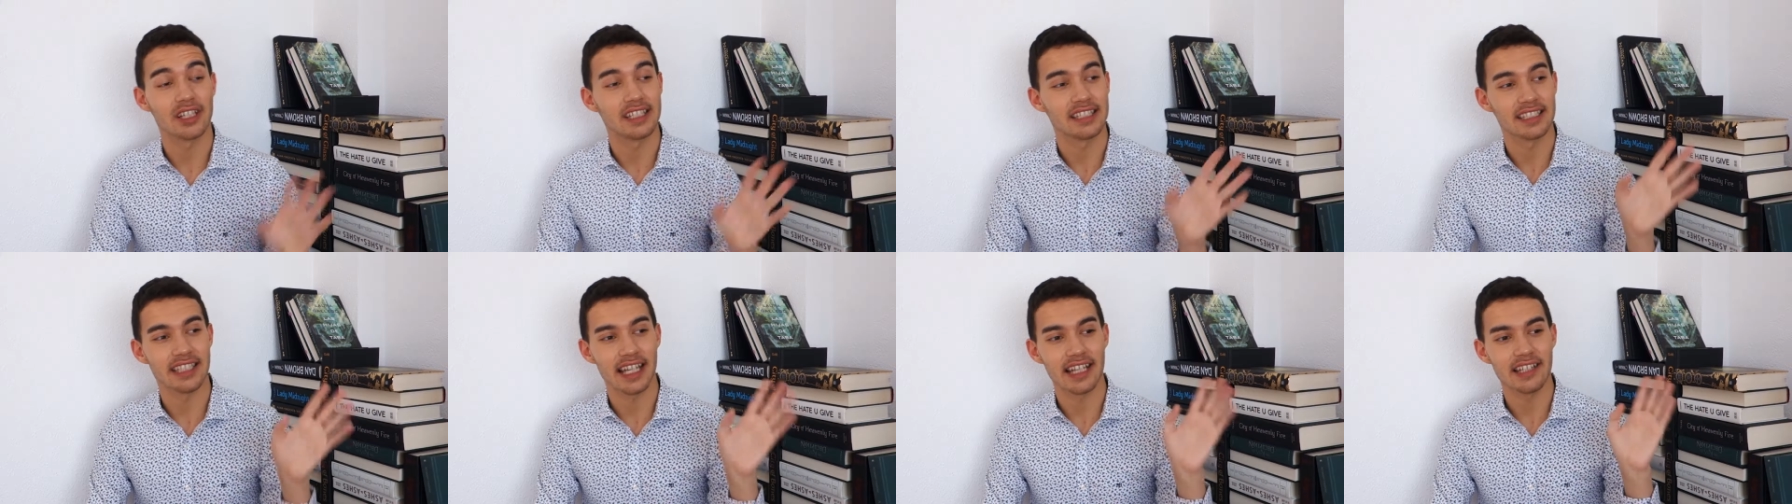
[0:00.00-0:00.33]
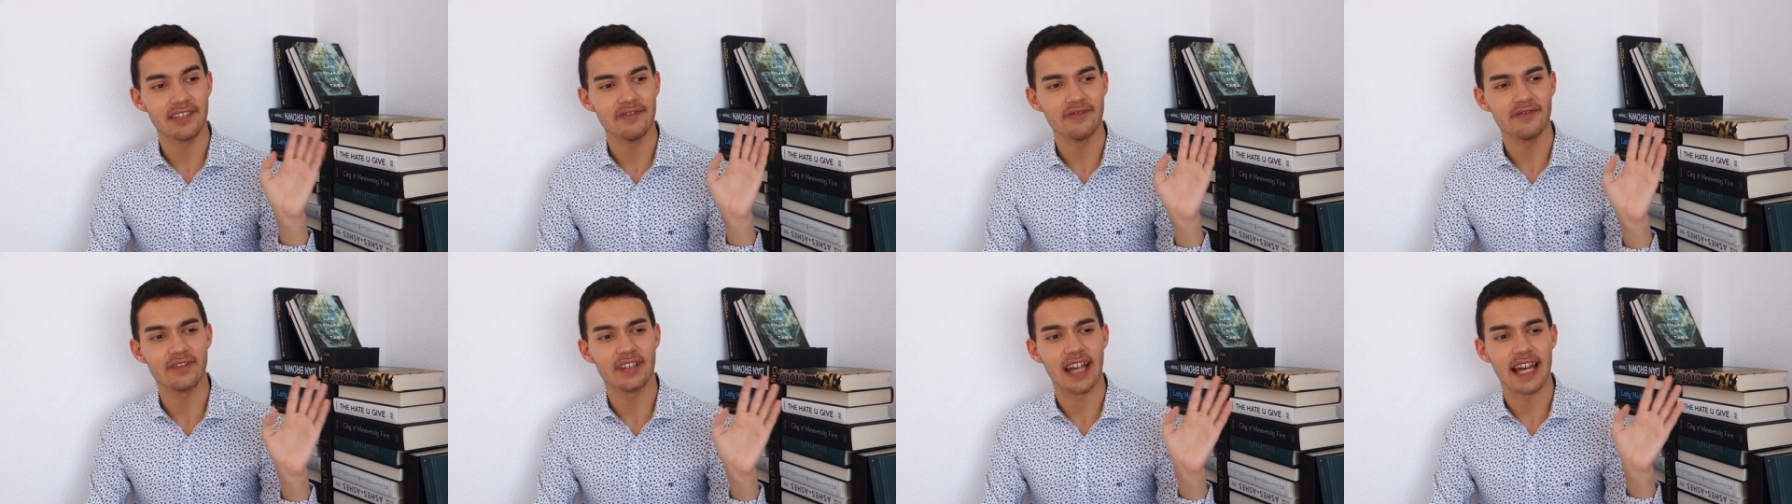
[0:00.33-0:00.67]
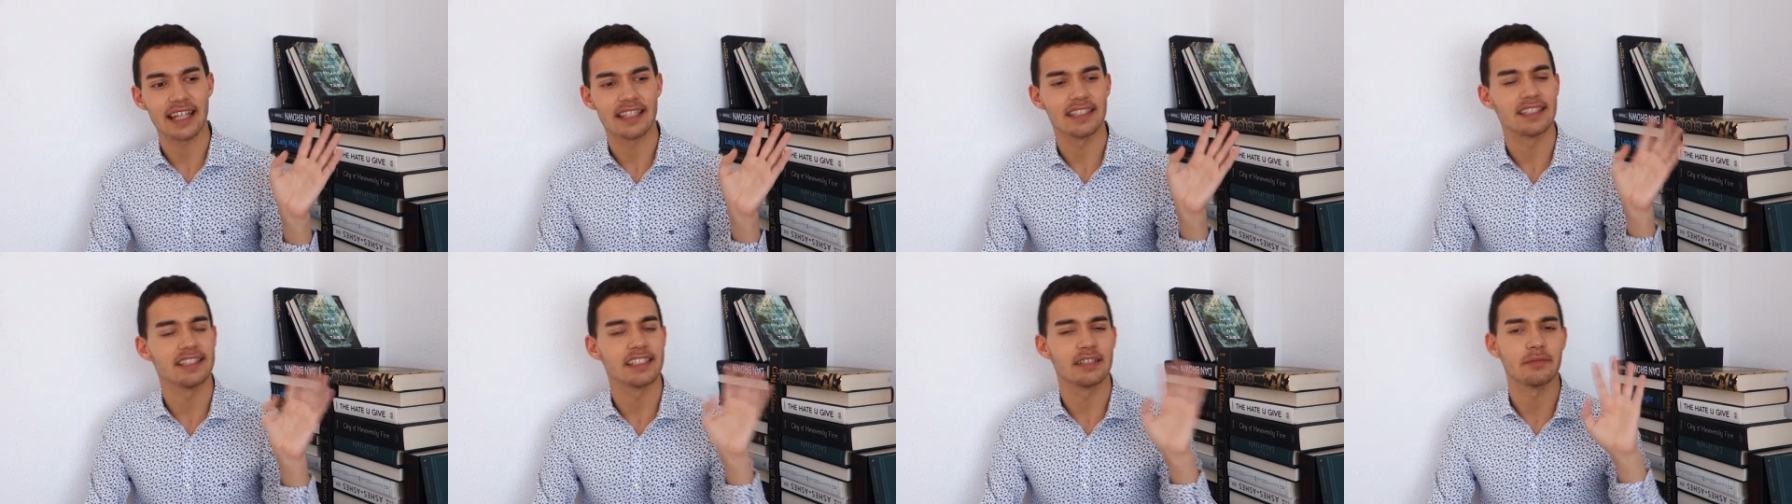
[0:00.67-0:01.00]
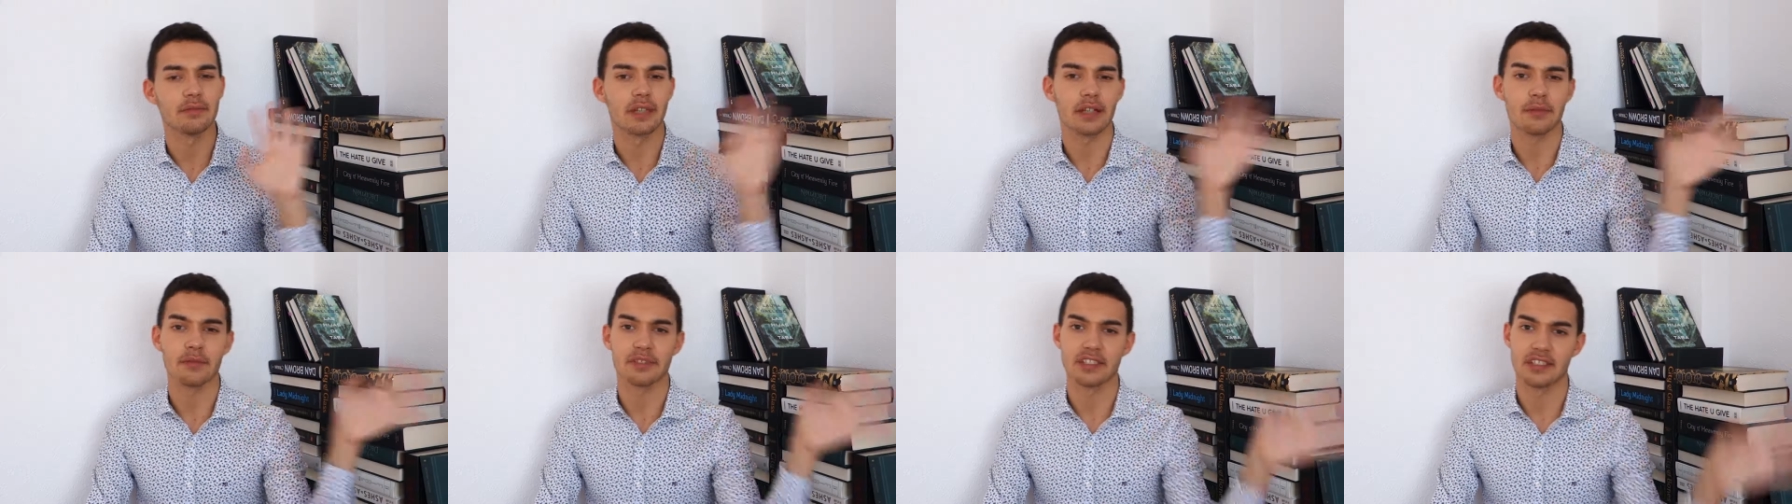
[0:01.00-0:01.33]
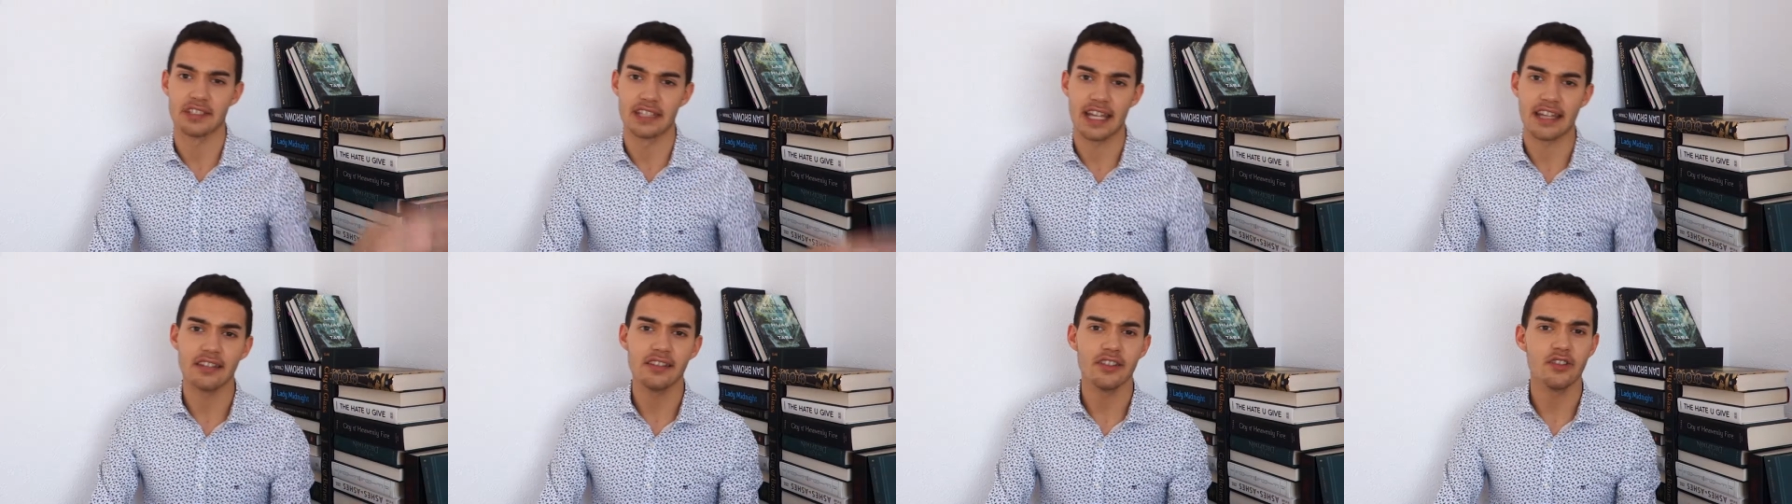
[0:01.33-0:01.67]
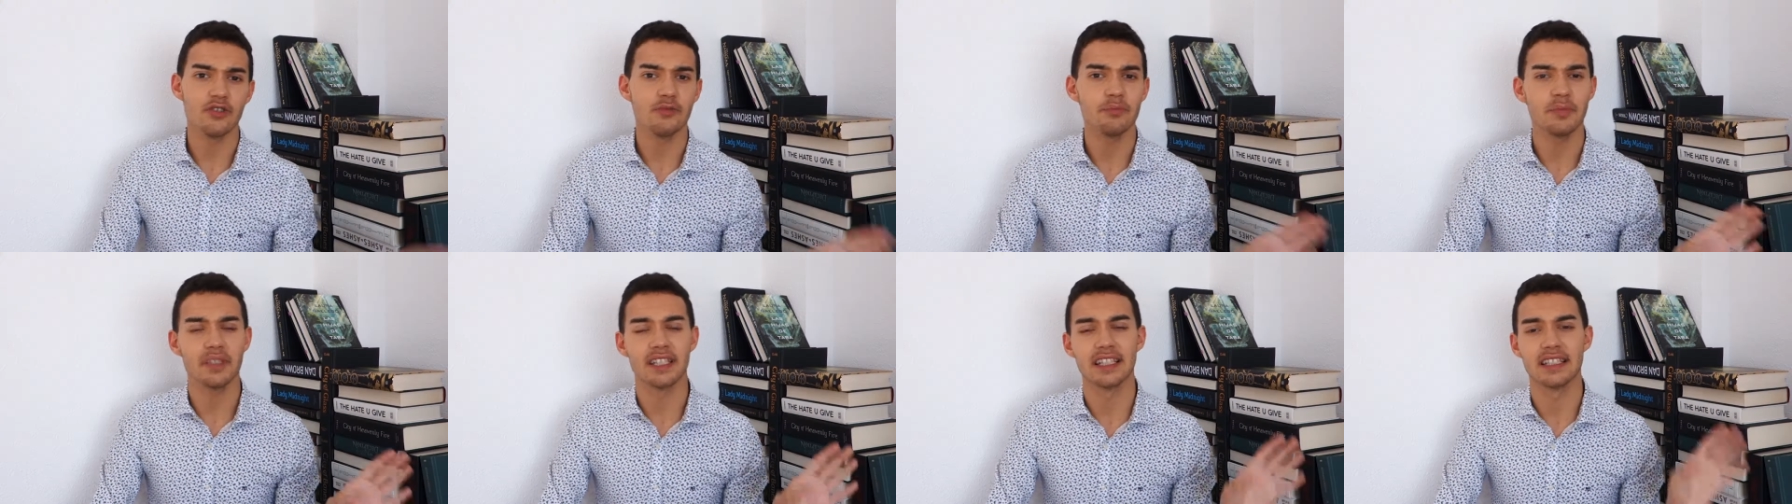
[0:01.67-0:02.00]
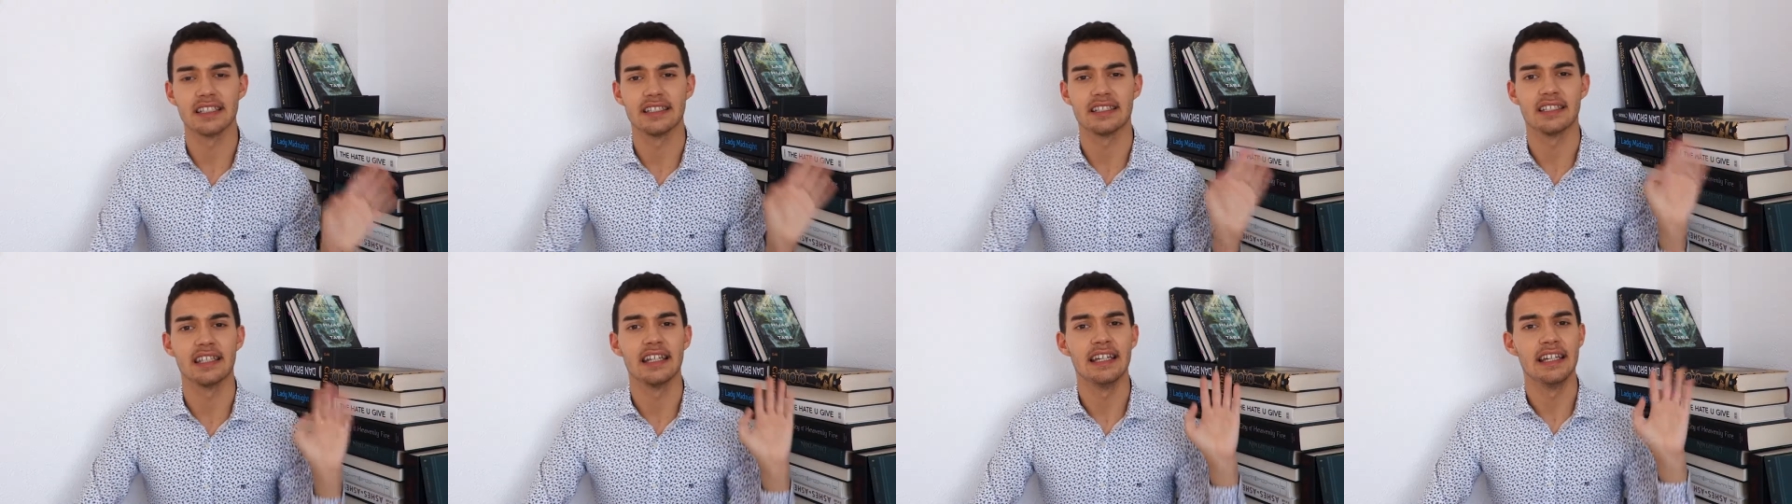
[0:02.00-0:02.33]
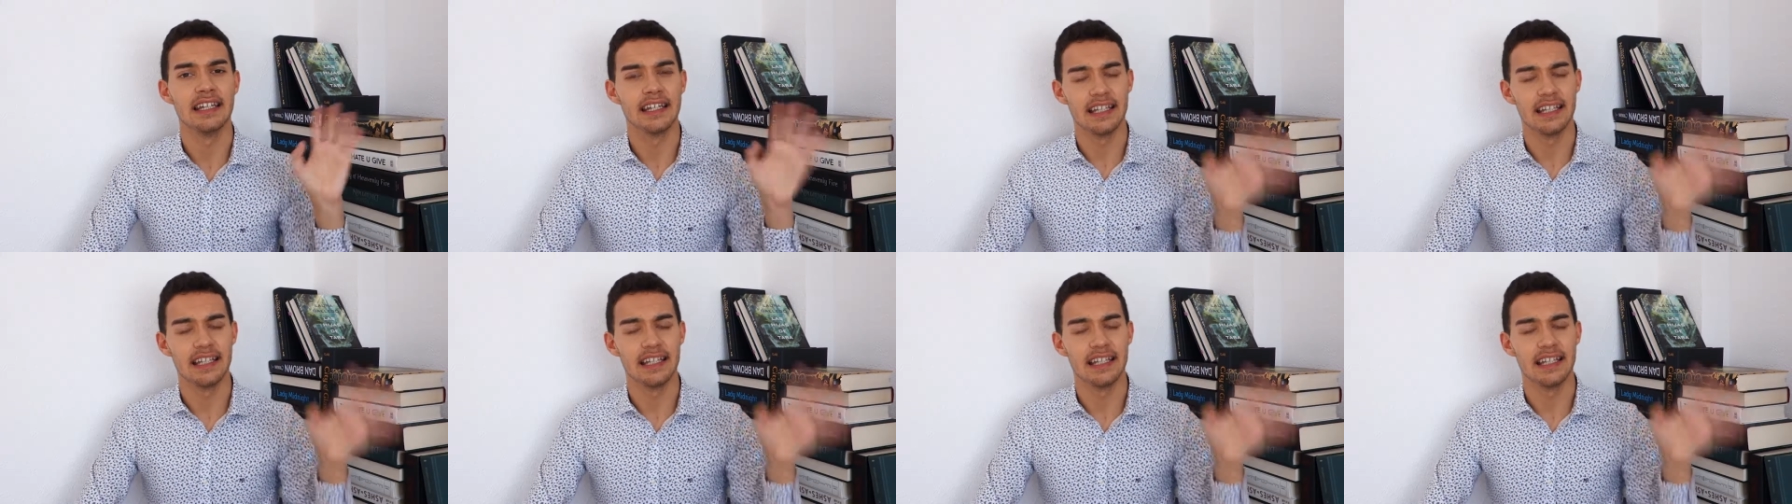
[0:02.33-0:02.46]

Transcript: It's kind of at the same time a standalone because